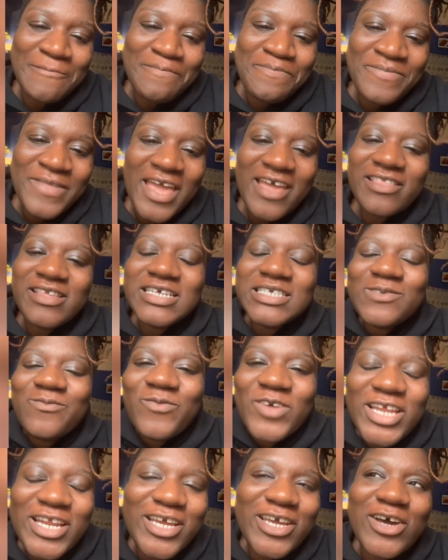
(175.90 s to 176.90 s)
And this
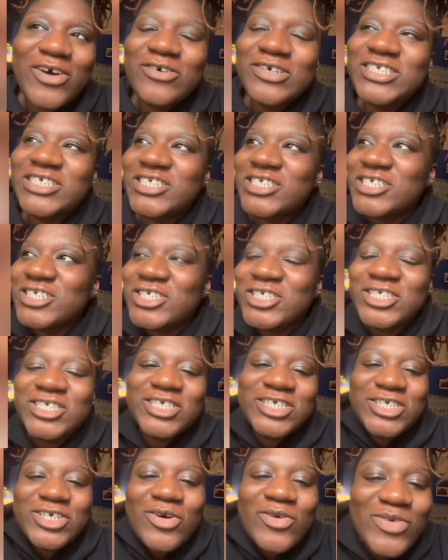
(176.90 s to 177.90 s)
video is just to
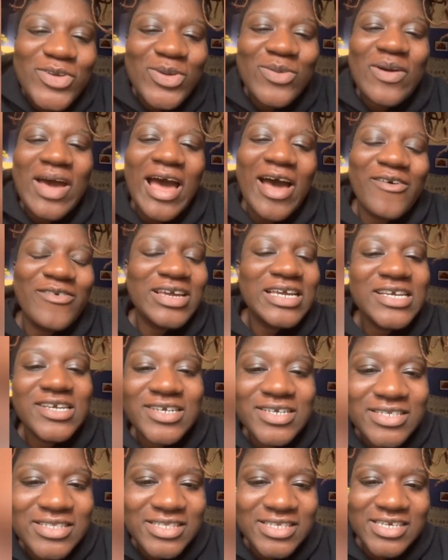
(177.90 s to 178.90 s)
show you how
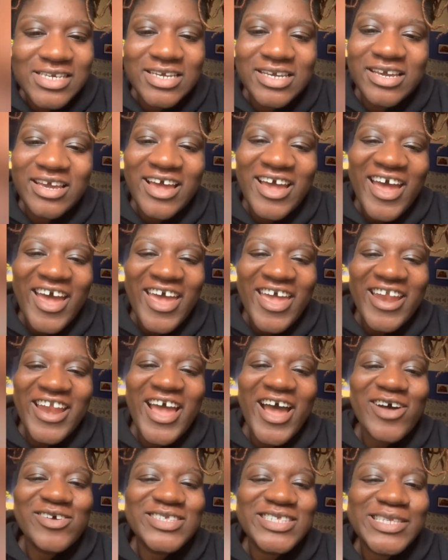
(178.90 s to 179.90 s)
easy and
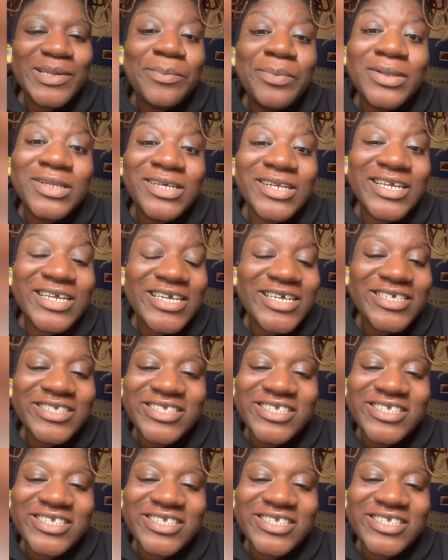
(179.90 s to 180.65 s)
how simple it is to